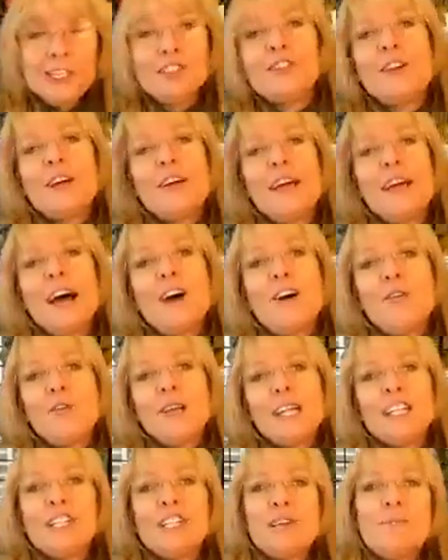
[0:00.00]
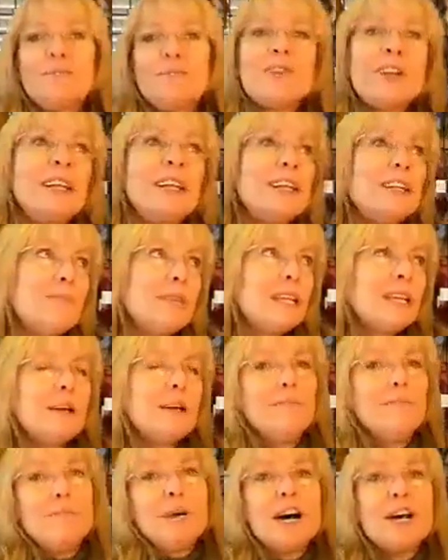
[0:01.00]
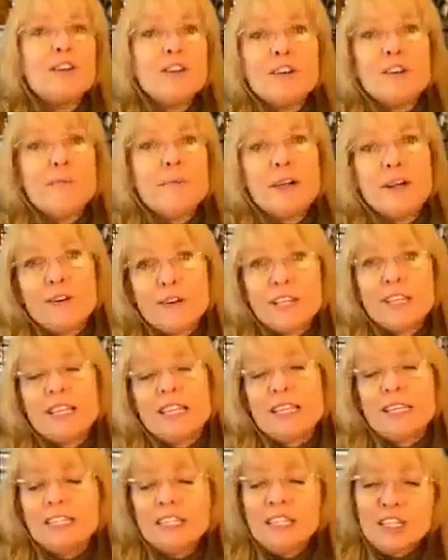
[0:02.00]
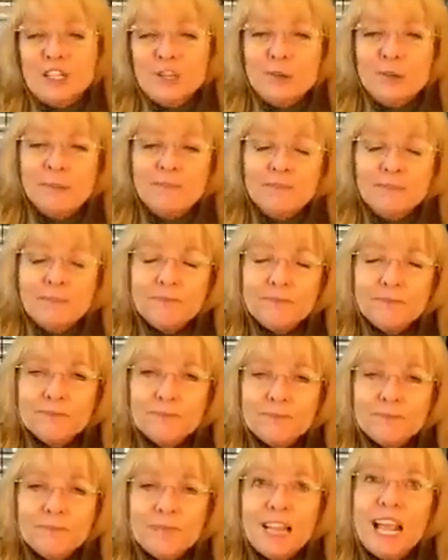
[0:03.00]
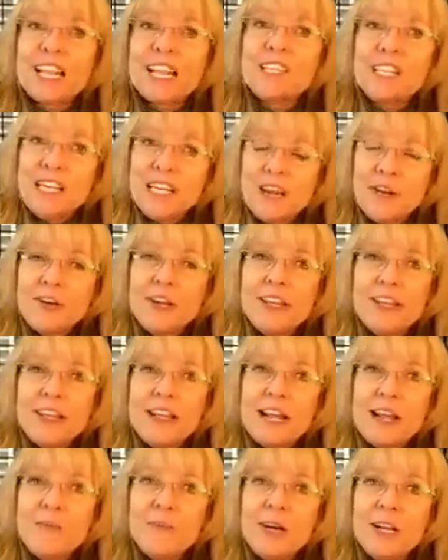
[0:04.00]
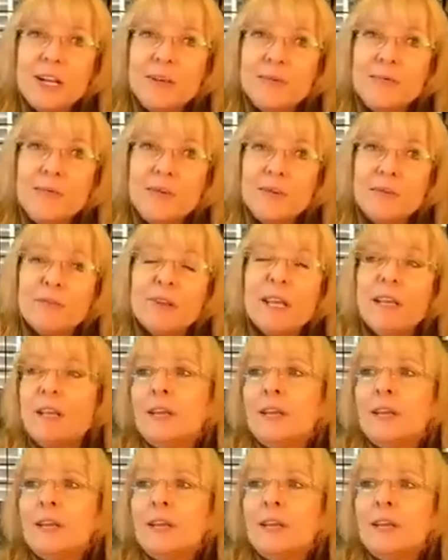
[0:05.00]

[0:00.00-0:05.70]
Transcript: So I always am trying to become better and better at things. So that's an area that I want to improve.